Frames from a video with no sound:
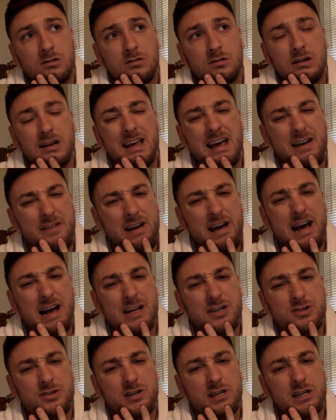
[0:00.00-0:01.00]
a
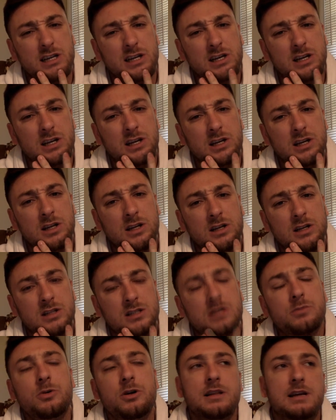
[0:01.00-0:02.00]
hat trick?
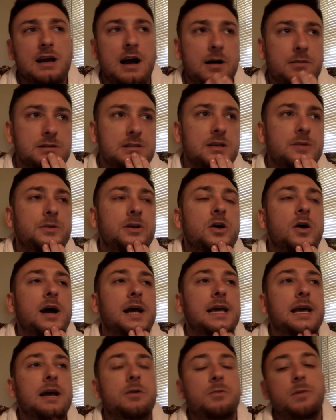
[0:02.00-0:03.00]
Someone in the comments let me know.
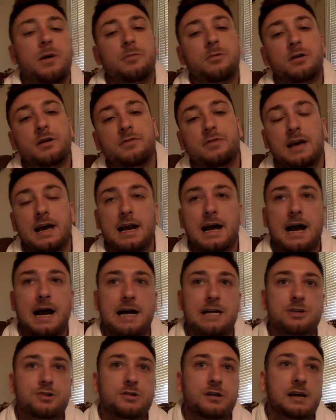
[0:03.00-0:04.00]
I can't remember if he had a
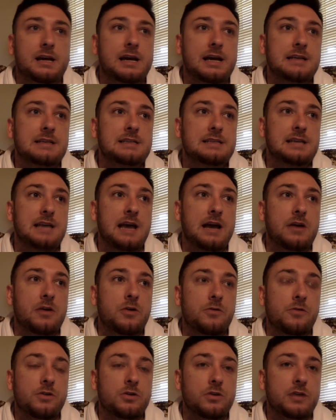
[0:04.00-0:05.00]
hat trick against Genk
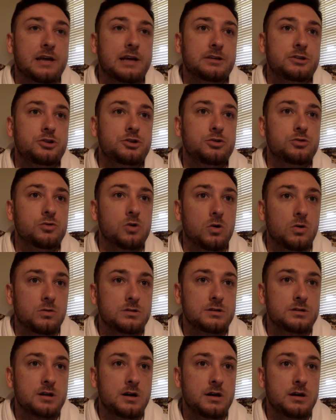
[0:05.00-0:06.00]
or if he only had 2
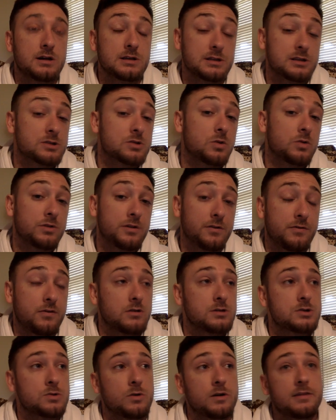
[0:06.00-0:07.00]
goals. Because he scored the
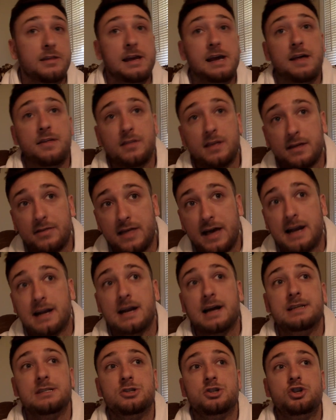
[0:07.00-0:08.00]
first one and they had that
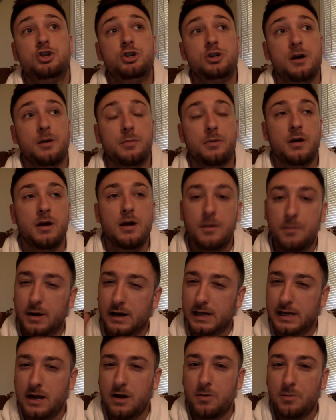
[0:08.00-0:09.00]
nice chip. But
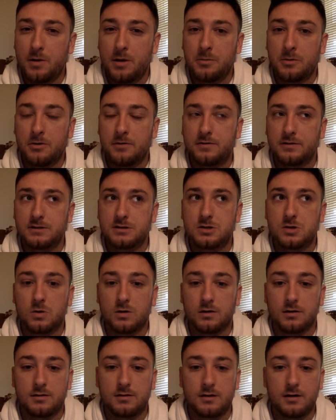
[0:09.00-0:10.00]
I can't remember if he
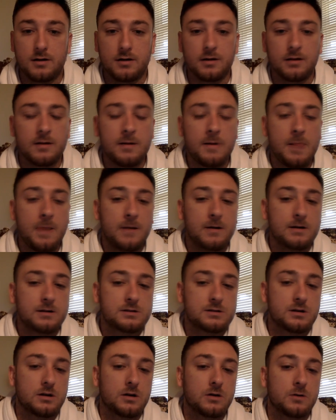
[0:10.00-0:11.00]
scored a third.
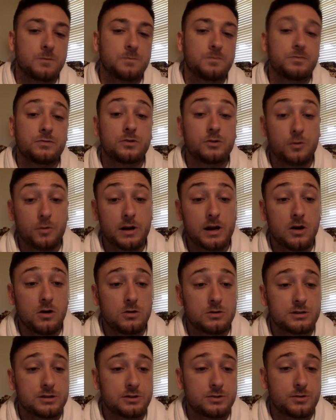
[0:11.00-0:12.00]
So, 3
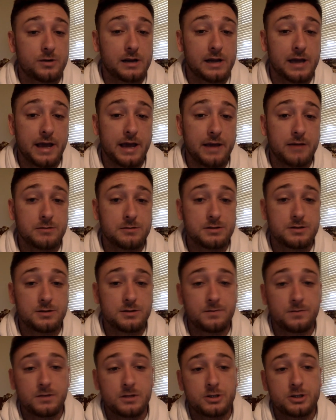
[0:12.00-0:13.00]
goals in 3
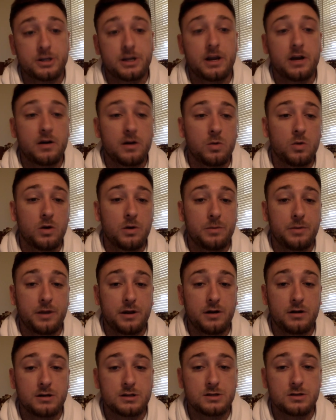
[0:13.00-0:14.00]
games. Shaqiri, 1
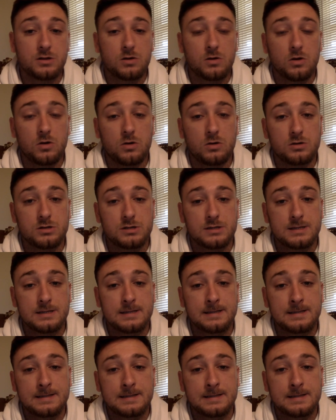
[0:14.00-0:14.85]
appearance, no goals.